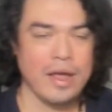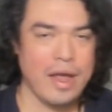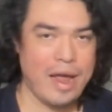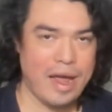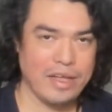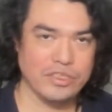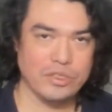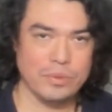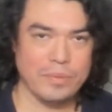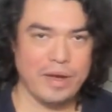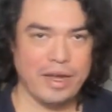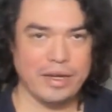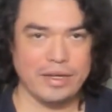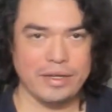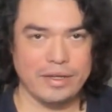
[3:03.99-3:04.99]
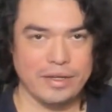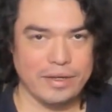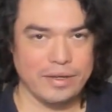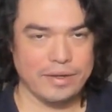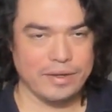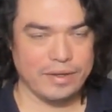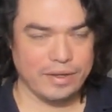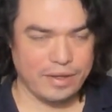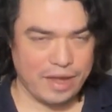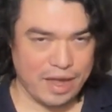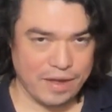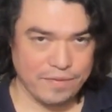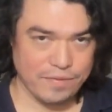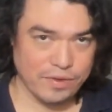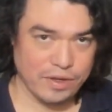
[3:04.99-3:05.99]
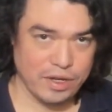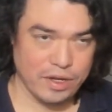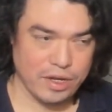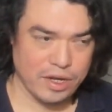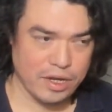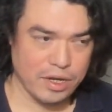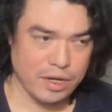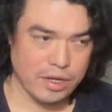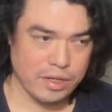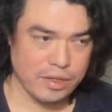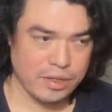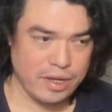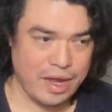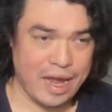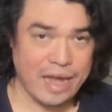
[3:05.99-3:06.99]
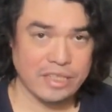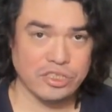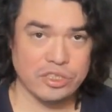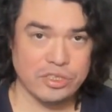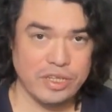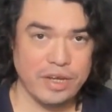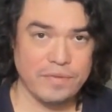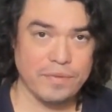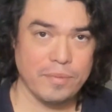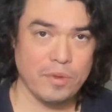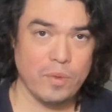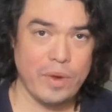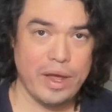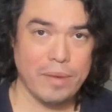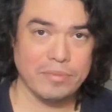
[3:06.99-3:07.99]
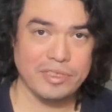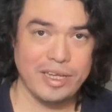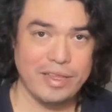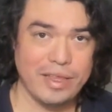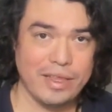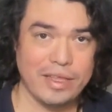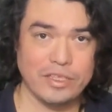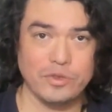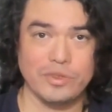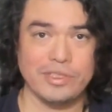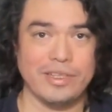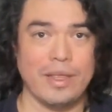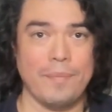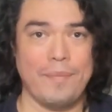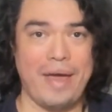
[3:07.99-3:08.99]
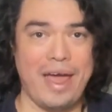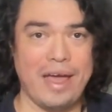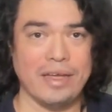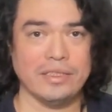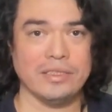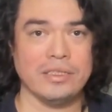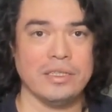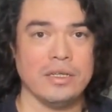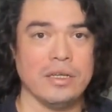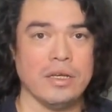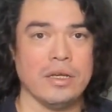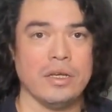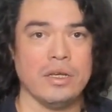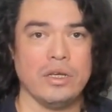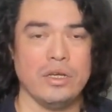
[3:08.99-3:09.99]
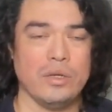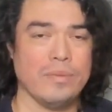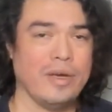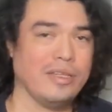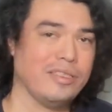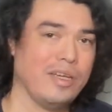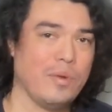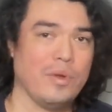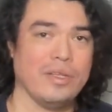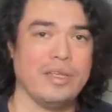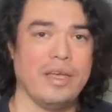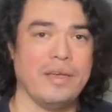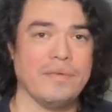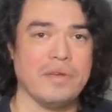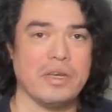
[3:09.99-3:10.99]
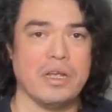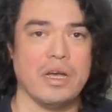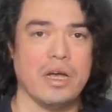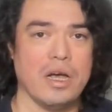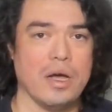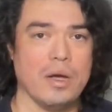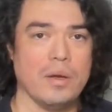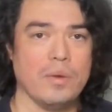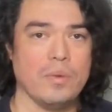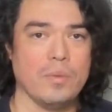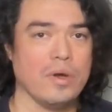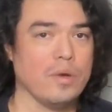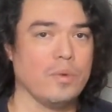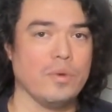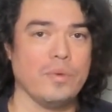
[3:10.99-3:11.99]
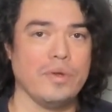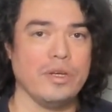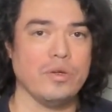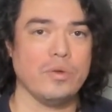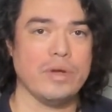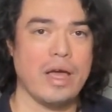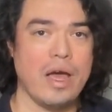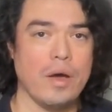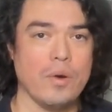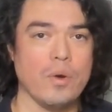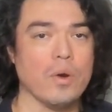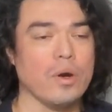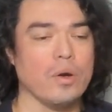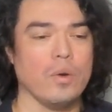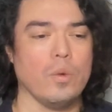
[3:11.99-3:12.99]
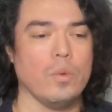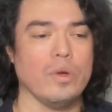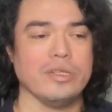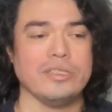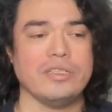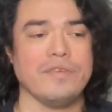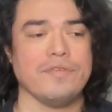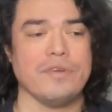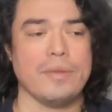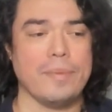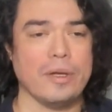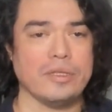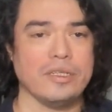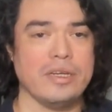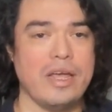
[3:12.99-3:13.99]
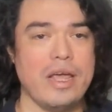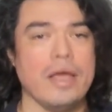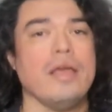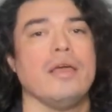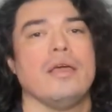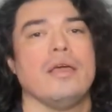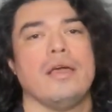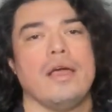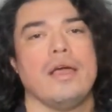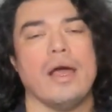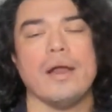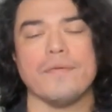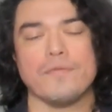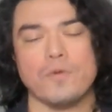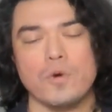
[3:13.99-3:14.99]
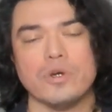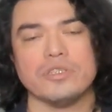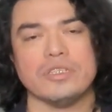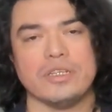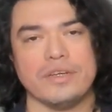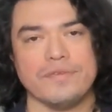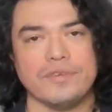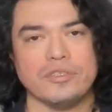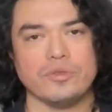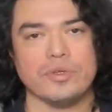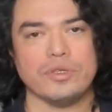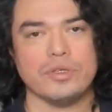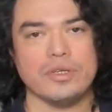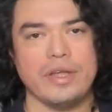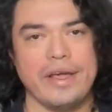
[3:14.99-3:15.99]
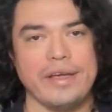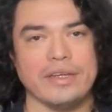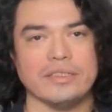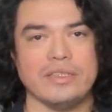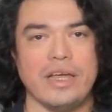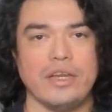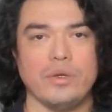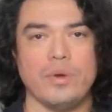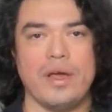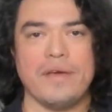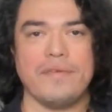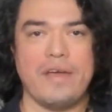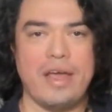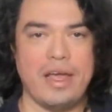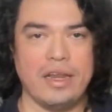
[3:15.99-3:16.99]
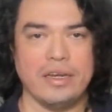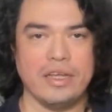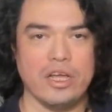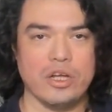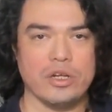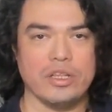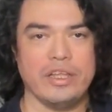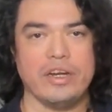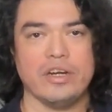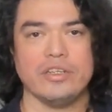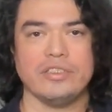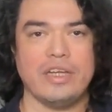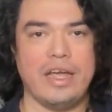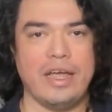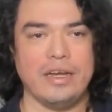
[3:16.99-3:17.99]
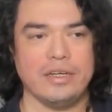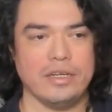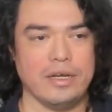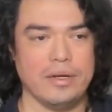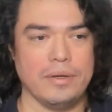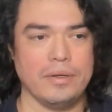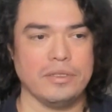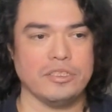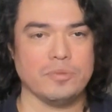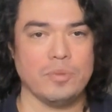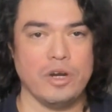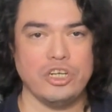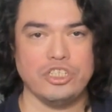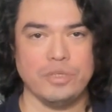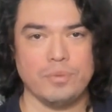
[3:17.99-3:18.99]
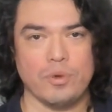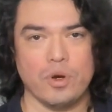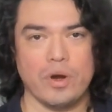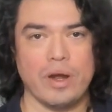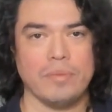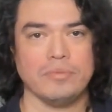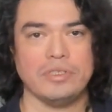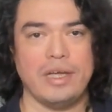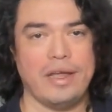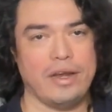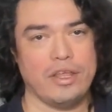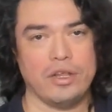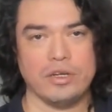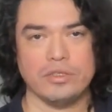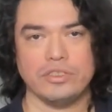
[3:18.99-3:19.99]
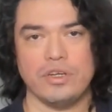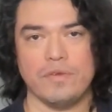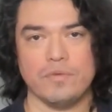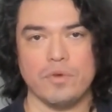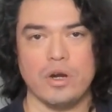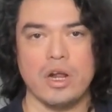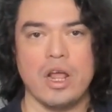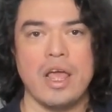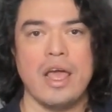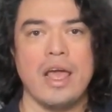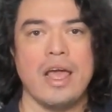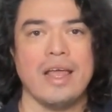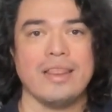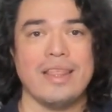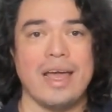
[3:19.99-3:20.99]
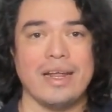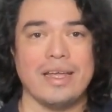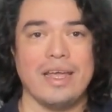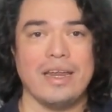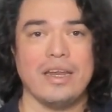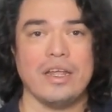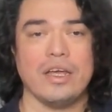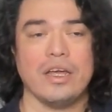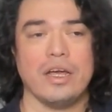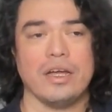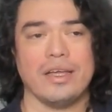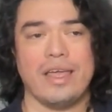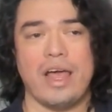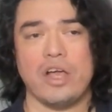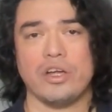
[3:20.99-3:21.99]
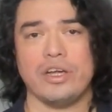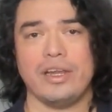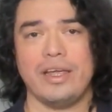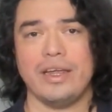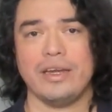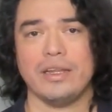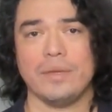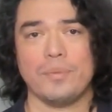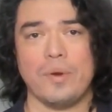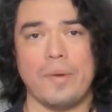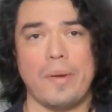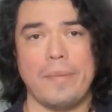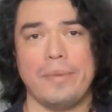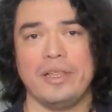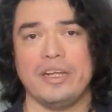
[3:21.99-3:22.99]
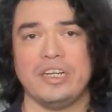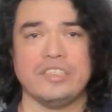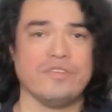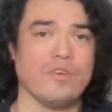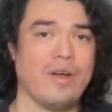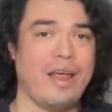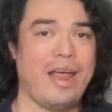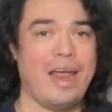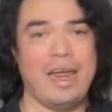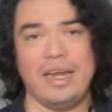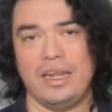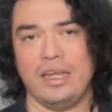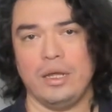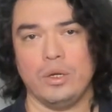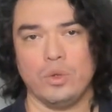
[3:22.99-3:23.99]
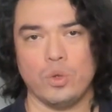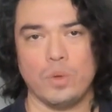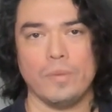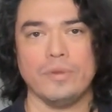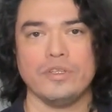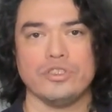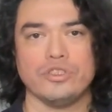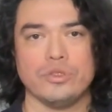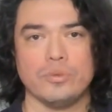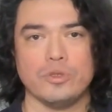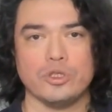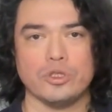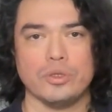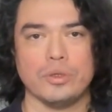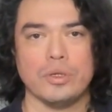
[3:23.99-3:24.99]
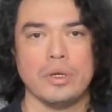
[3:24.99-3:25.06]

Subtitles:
As you might have ascertained from the way I'm saying that this was in the past, you might say, well, David, what would we do now? Or what's different about today? And of course, the difference with today is that you have hand calculators and spreadsheet programs and other software that can calculate the probabilities for any normal distribution.